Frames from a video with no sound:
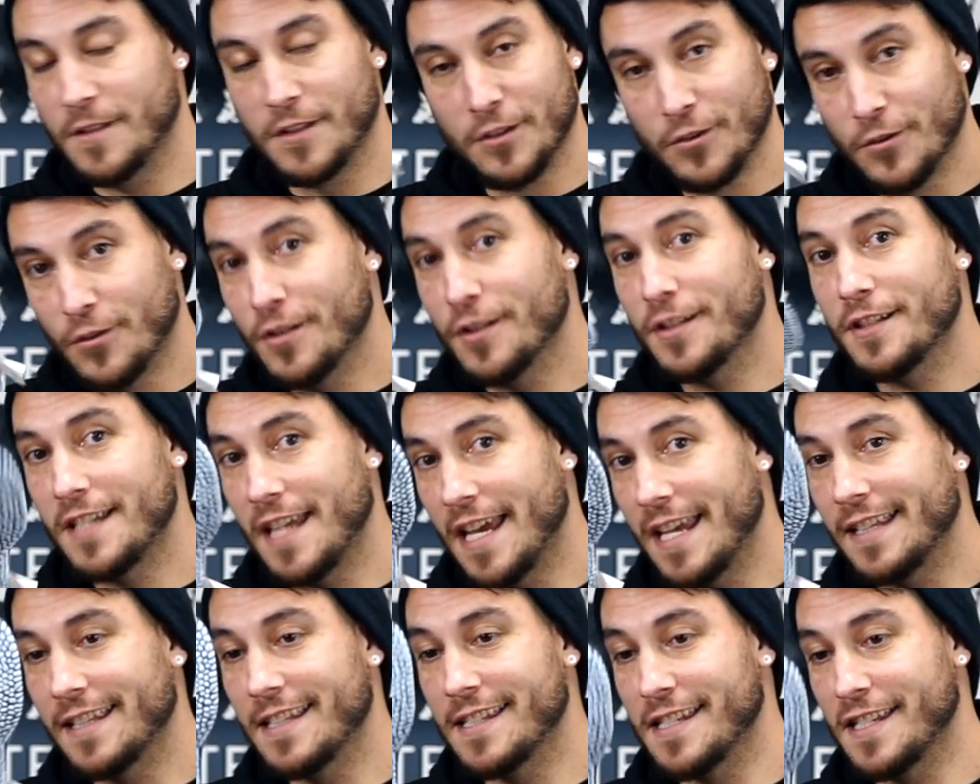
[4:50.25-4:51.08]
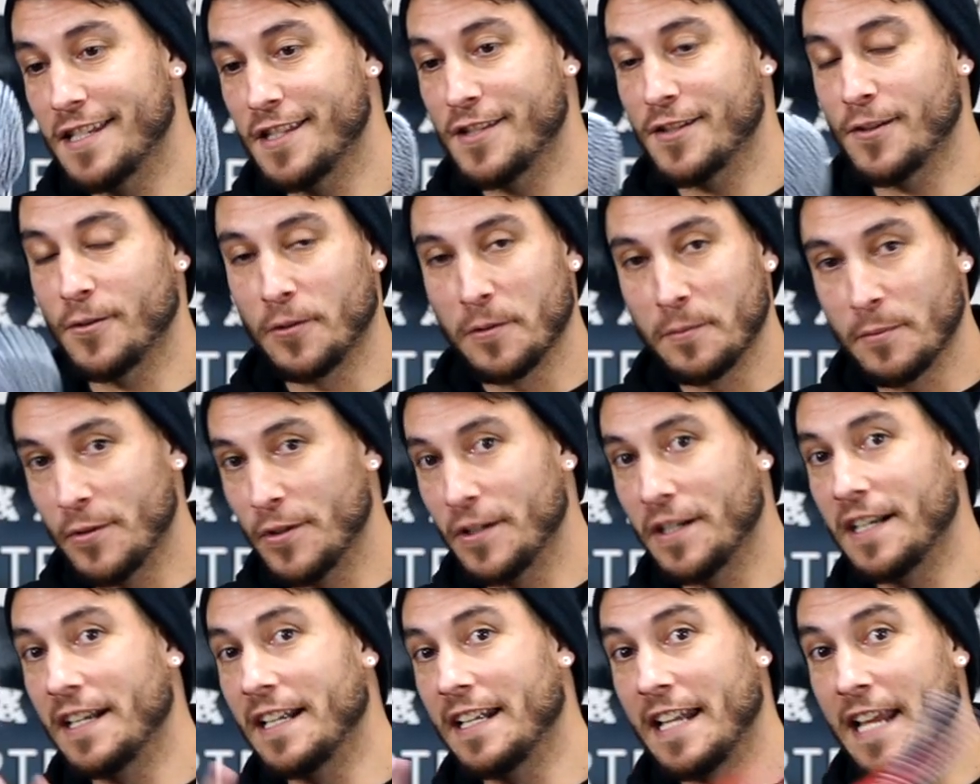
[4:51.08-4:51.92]
you can take this insole and
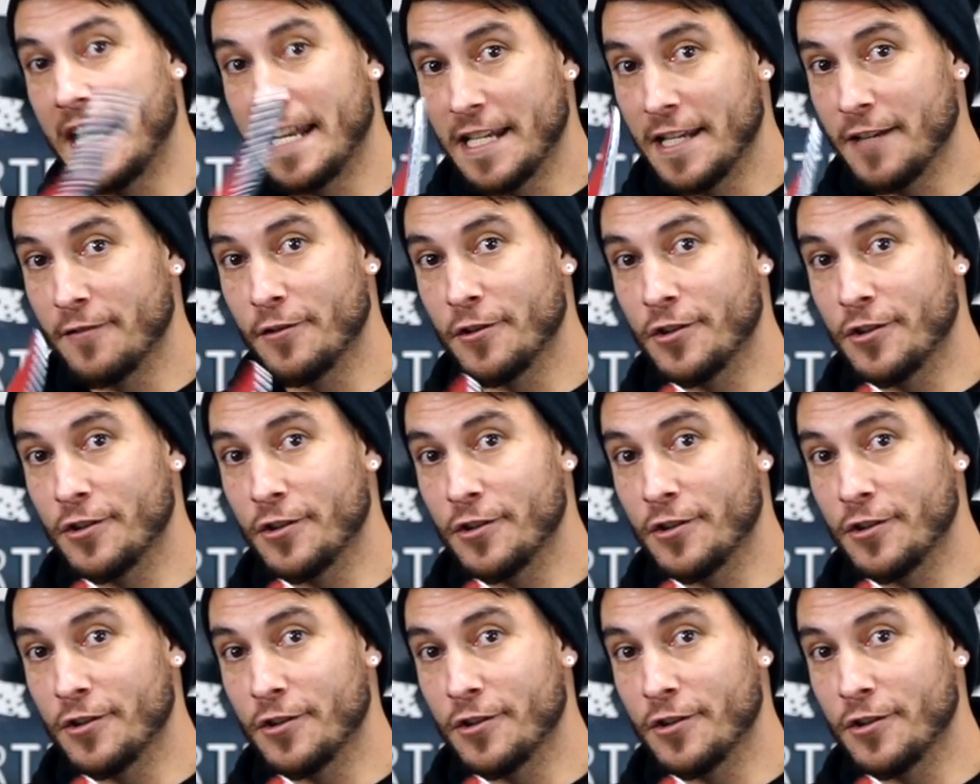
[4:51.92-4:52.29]
put it in any of